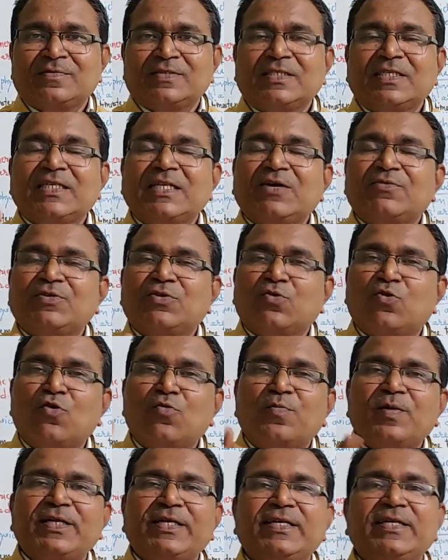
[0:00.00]
In our
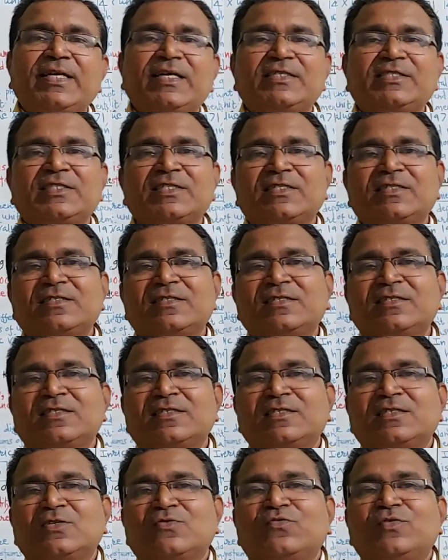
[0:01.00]
opening lecture,
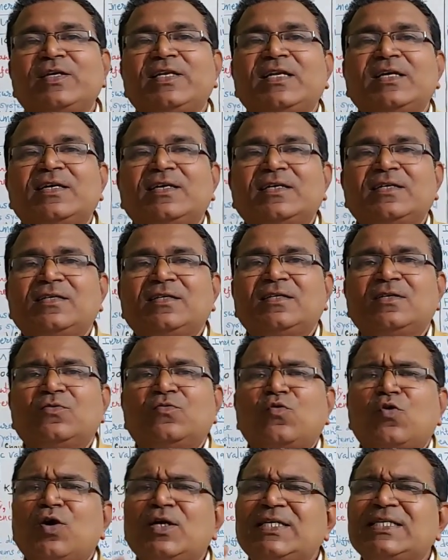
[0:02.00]
we learn
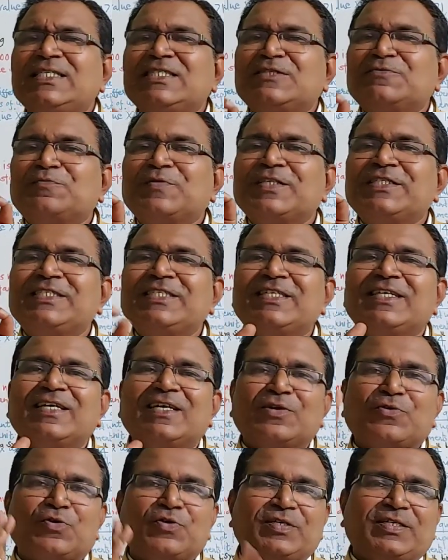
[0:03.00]
what is
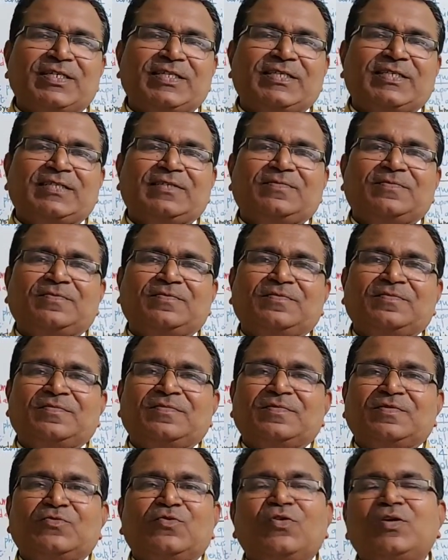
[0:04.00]
physical quantity.
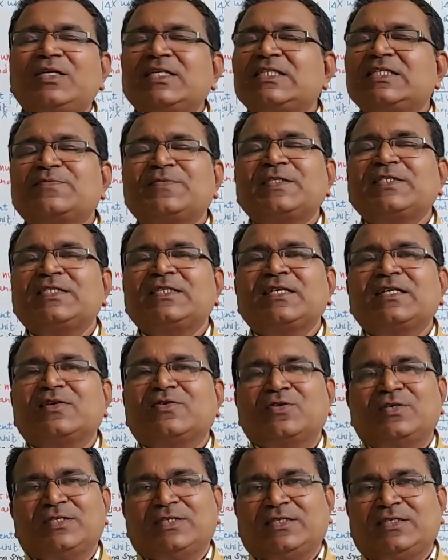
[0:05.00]
What is physical
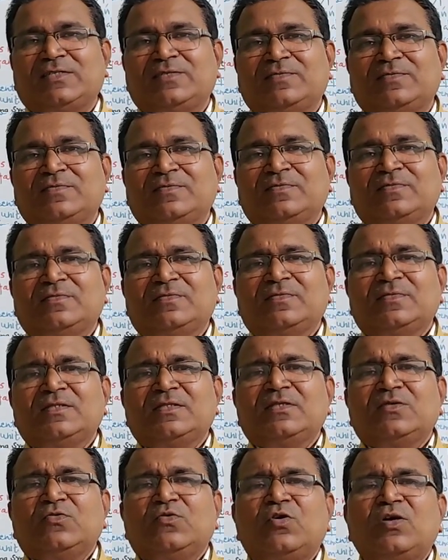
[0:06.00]
quantity?
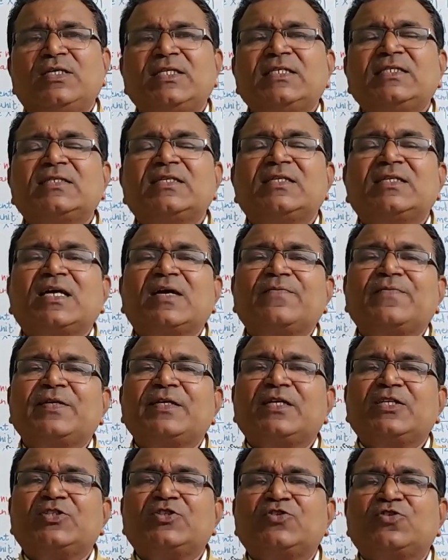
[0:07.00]
What is the
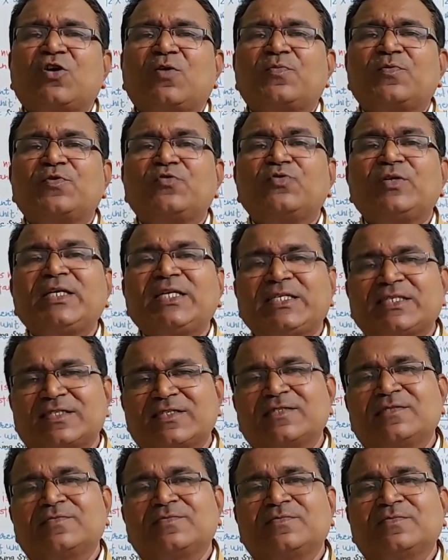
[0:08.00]
definition of unit?
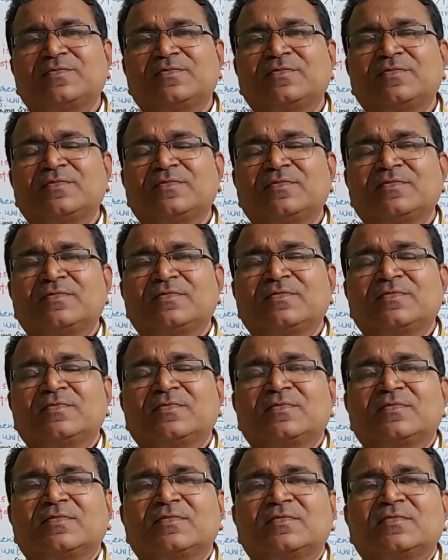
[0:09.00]

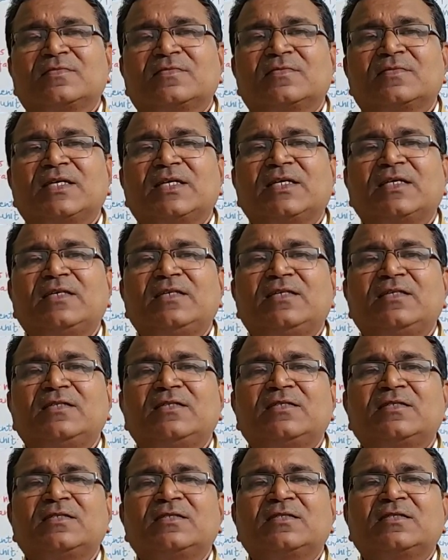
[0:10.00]
Then
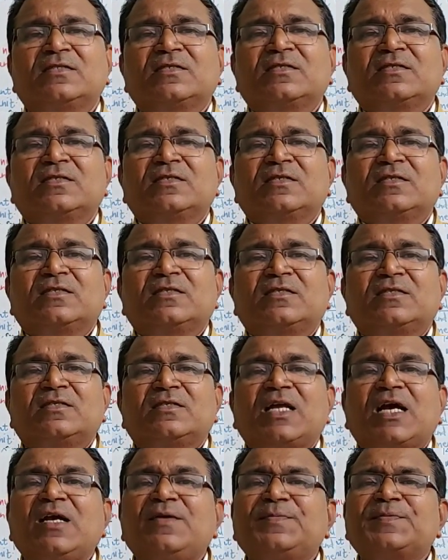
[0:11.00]

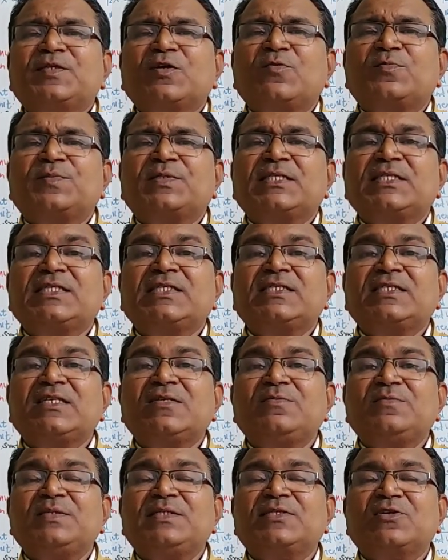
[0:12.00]
types of
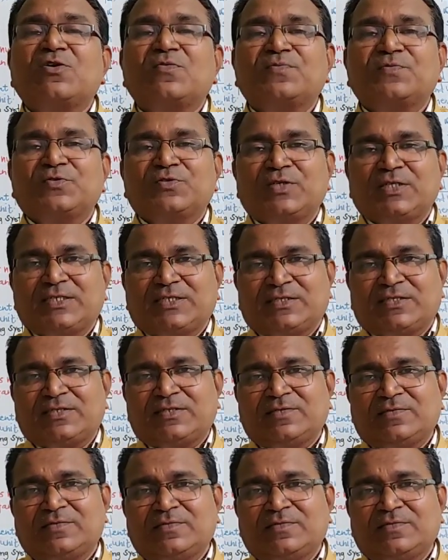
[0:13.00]
systems of unit.